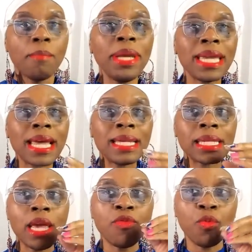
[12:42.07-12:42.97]
Because
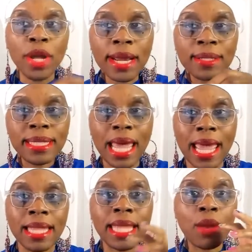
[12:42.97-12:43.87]
if we are
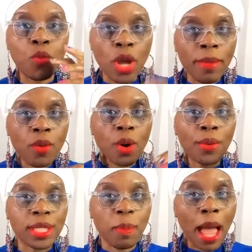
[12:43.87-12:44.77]
saying that women were
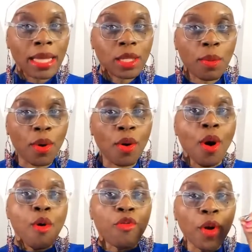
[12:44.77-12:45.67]
responsible
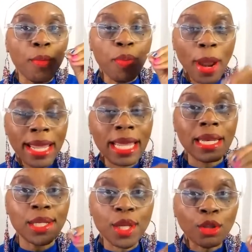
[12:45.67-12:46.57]
for breaking
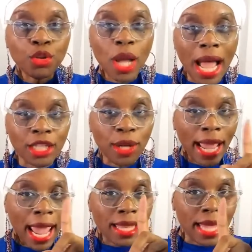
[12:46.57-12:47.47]
the social
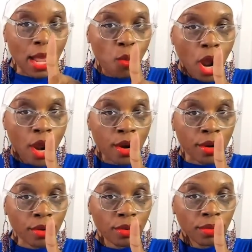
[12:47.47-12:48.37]
contract, and they
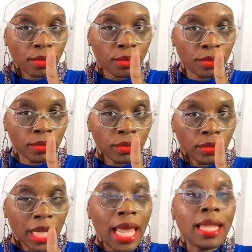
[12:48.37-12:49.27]
were,
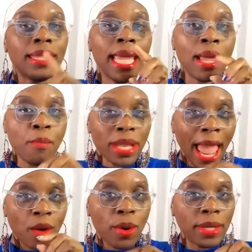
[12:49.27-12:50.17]
then
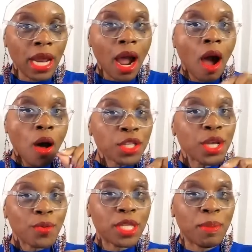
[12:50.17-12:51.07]
Black women are
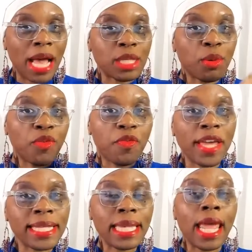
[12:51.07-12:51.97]
also responsible for
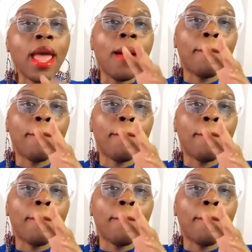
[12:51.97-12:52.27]
fixing it.